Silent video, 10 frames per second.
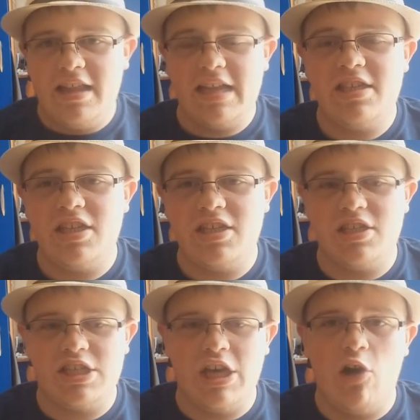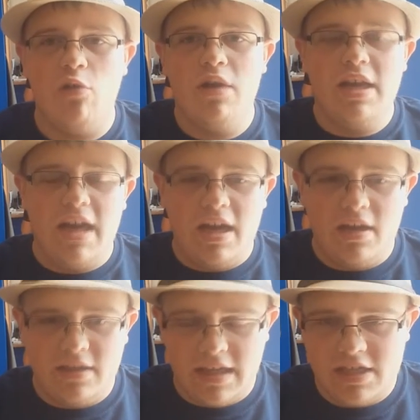That's just so
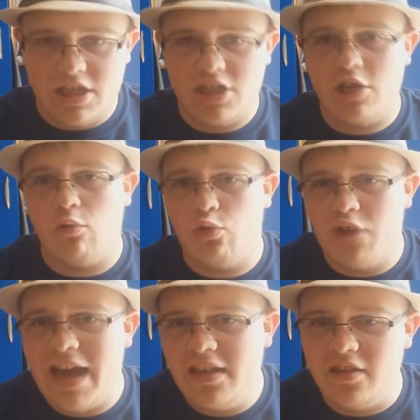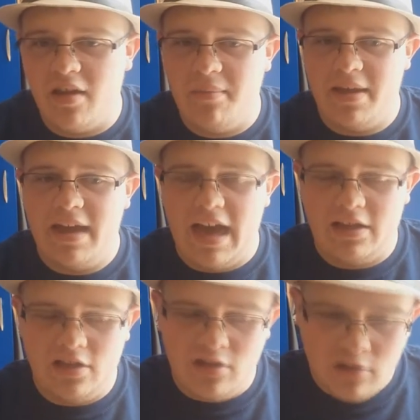random. I
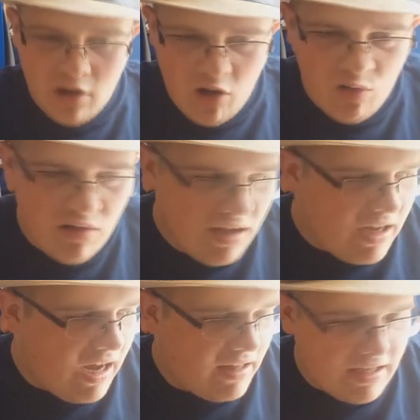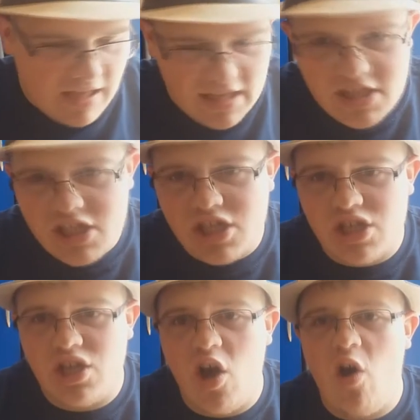don't know. Like, it's
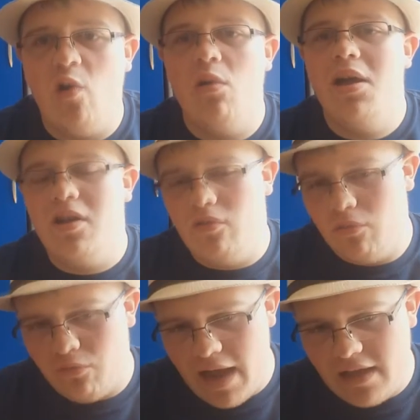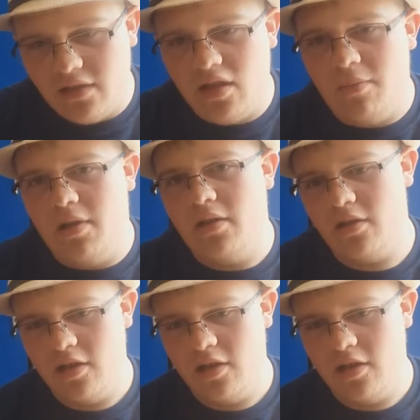so random.